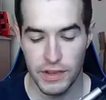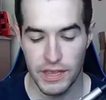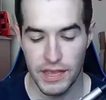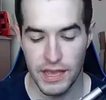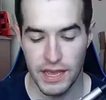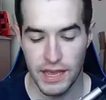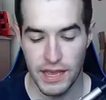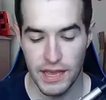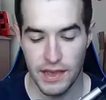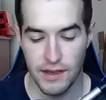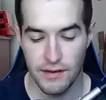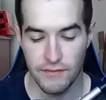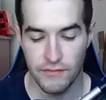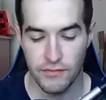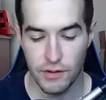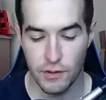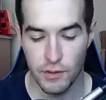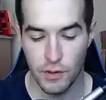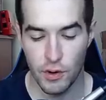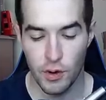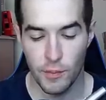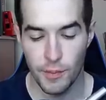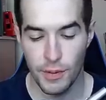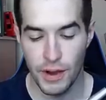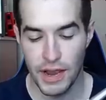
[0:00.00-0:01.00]
have, they're
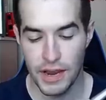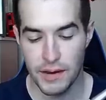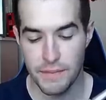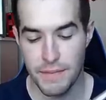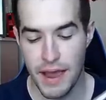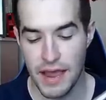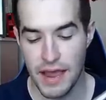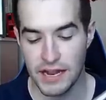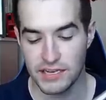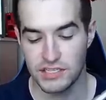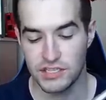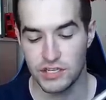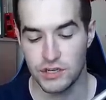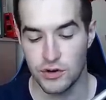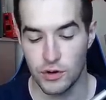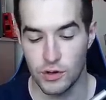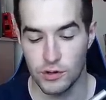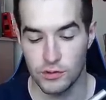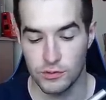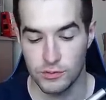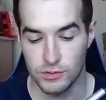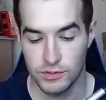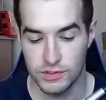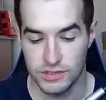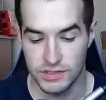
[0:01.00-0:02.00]
all behind magic
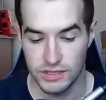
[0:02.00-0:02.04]
cards, which is